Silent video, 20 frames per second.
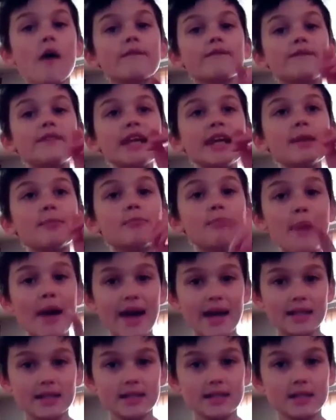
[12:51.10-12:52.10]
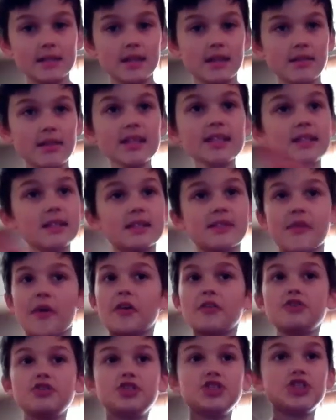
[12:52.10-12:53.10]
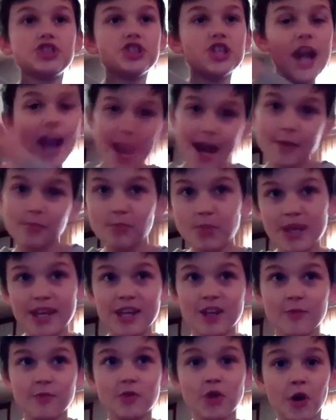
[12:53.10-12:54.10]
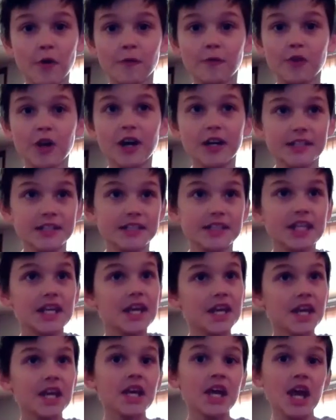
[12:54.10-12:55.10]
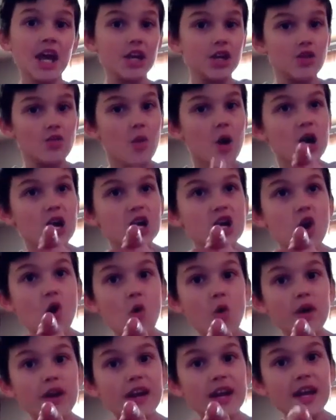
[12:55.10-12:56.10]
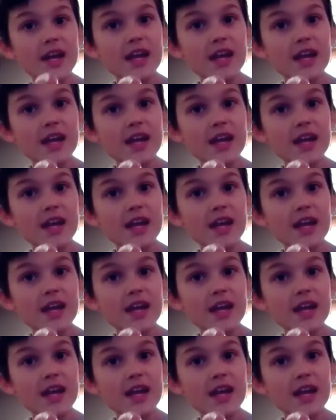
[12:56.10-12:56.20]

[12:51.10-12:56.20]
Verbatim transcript: of the best. This is the champion of Nerf guns. And you want to know what it